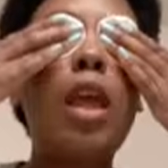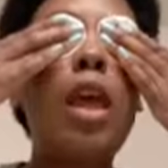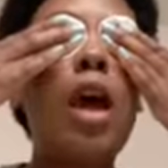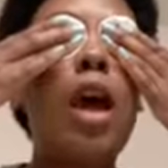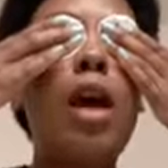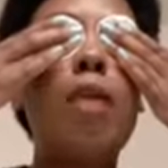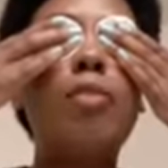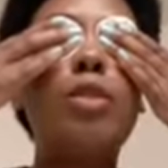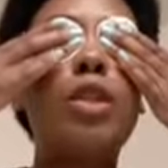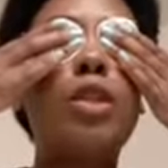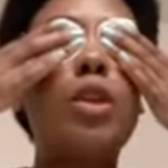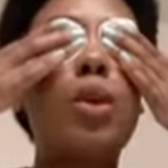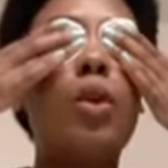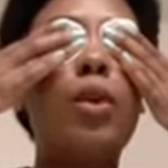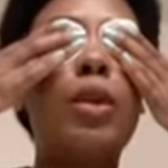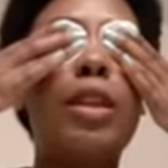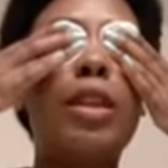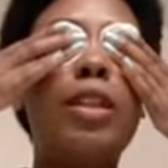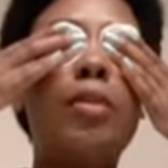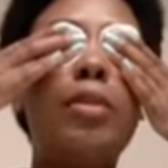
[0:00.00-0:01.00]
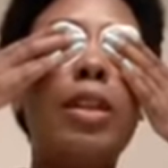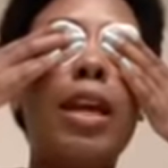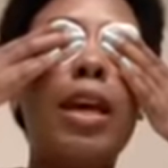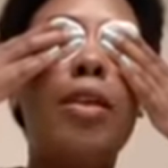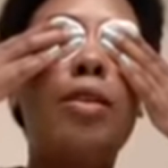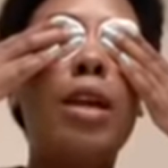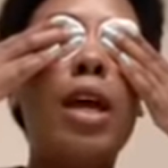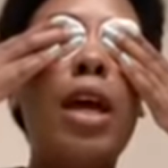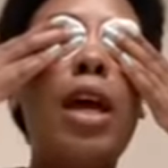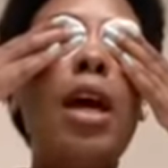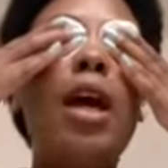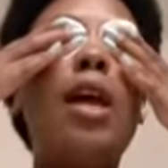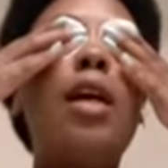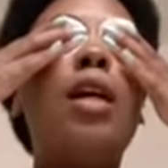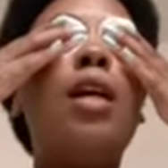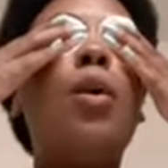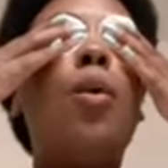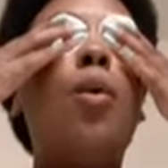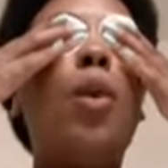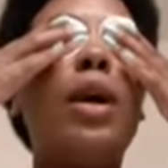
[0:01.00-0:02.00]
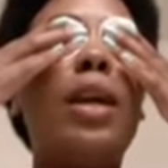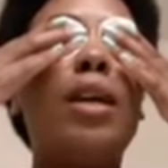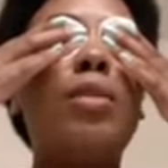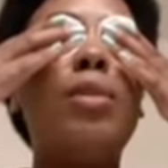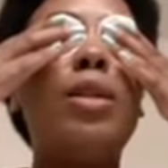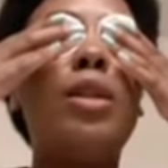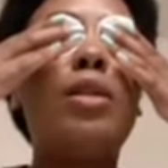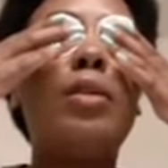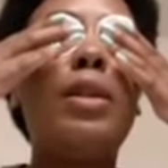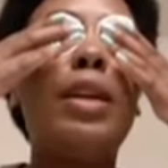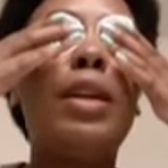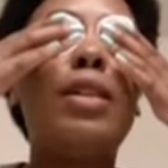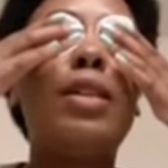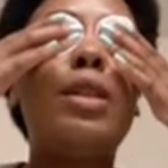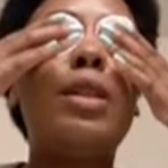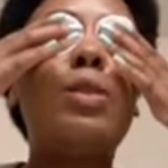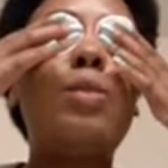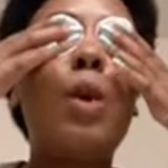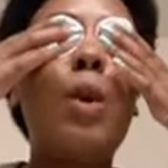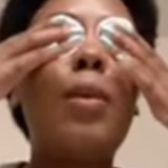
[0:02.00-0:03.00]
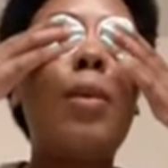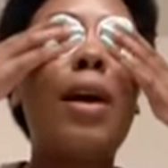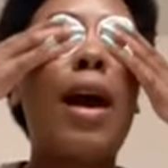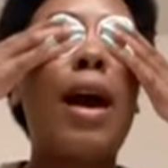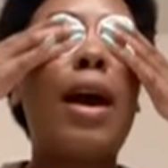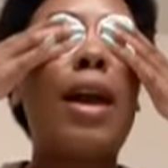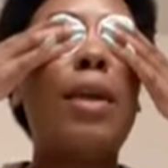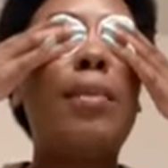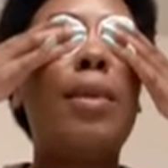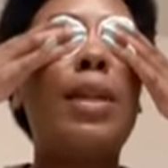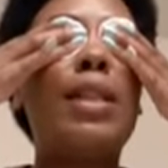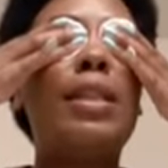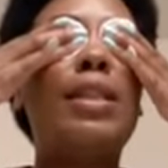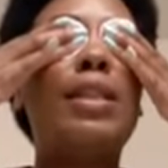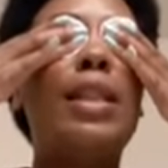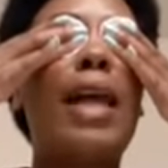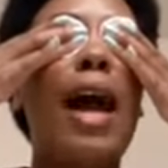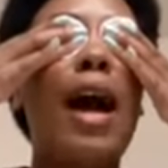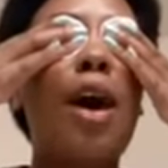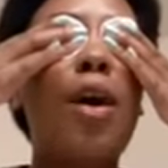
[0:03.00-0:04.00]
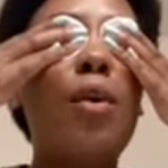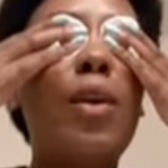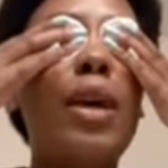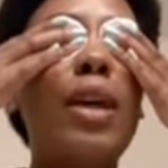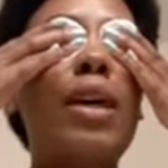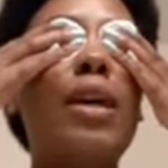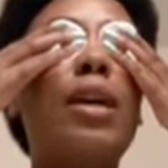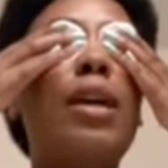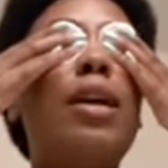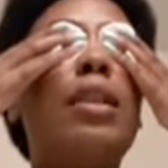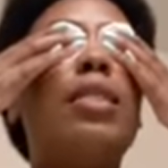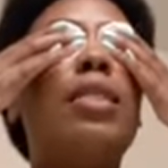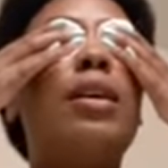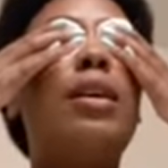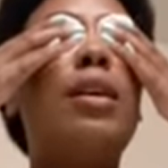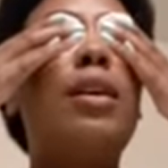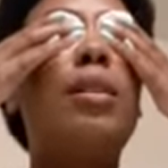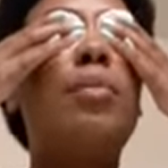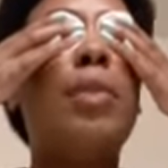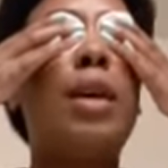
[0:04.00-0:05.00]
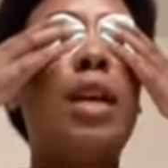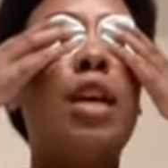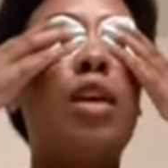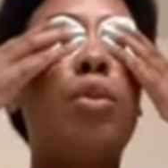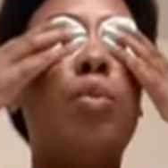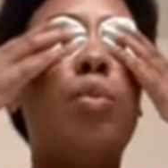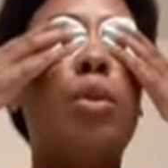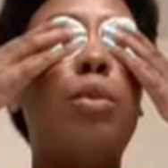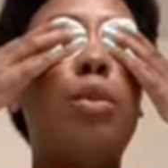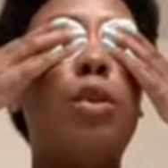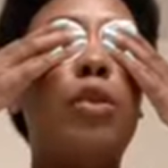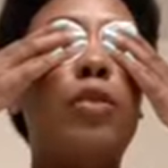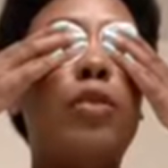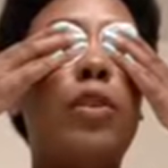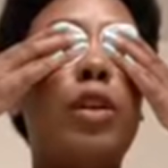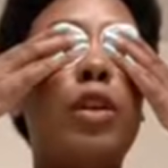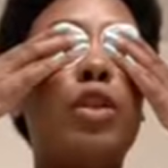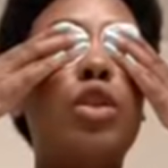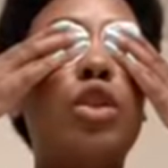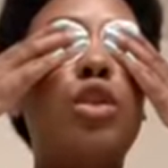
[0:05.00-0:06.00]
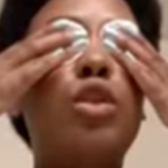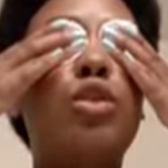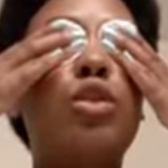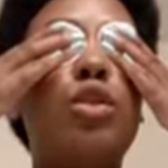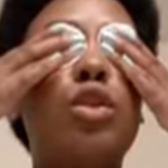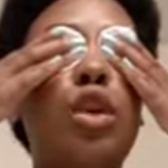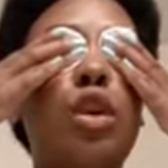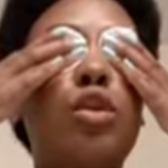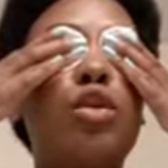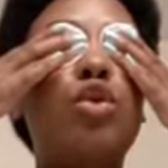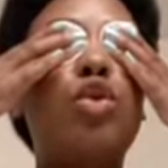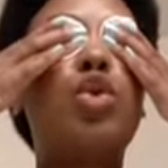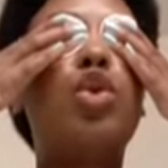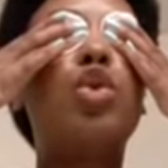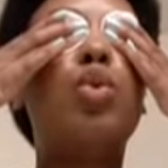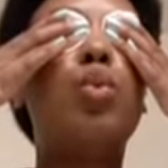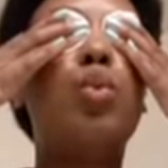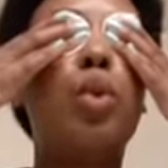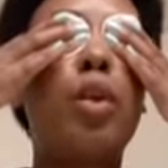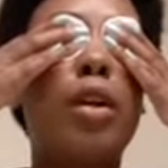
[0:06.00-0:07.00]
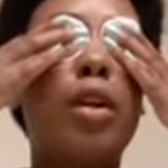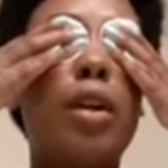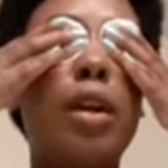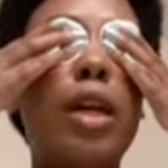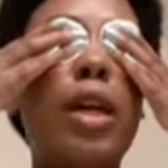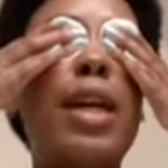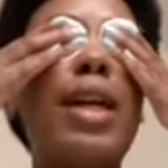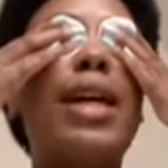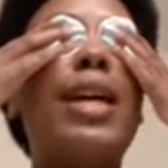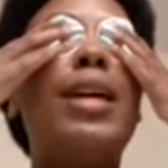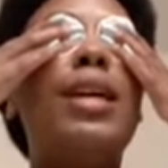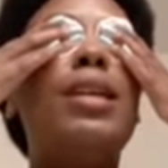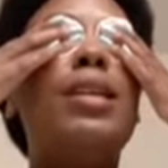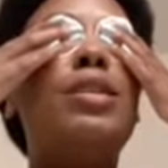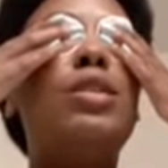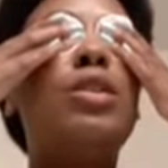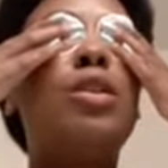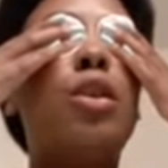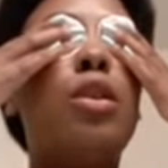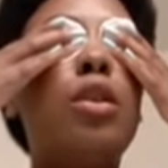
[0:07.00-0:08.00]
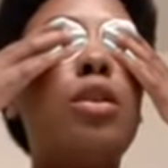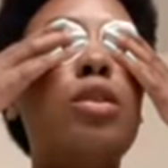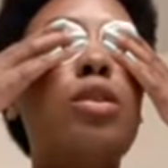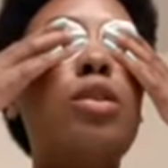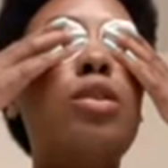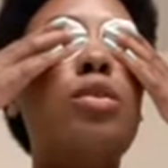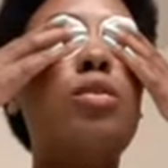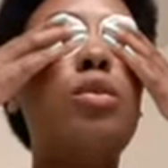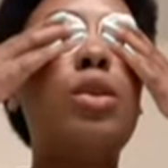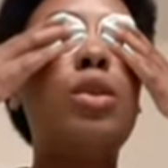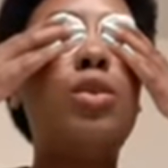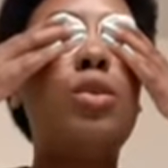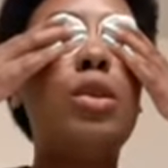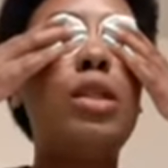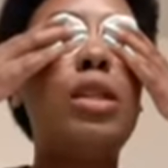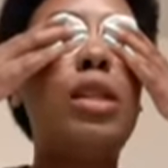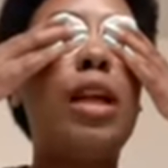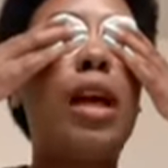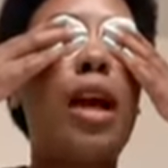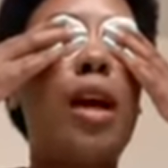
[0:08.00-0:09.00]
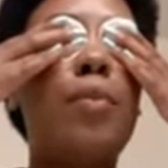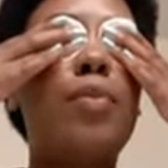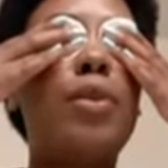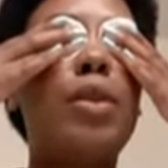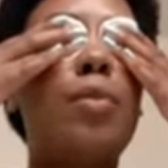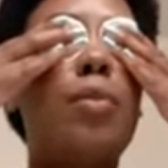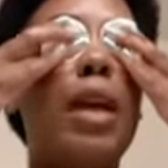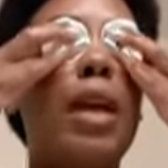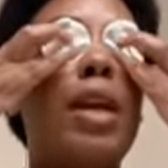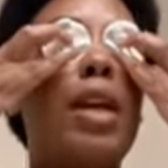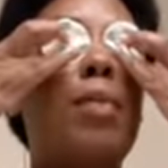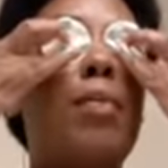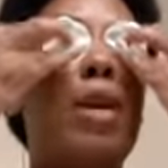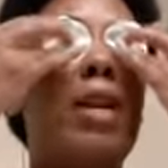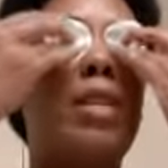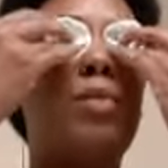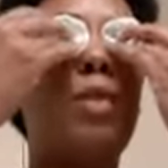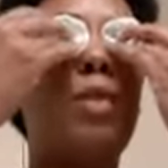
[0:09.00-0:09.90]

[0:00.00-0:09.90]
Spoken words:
I'm just holding them down. What I'm doing in this moment, I am allowing the makeup remover to start to work. It is starting to loosen up the makeup, and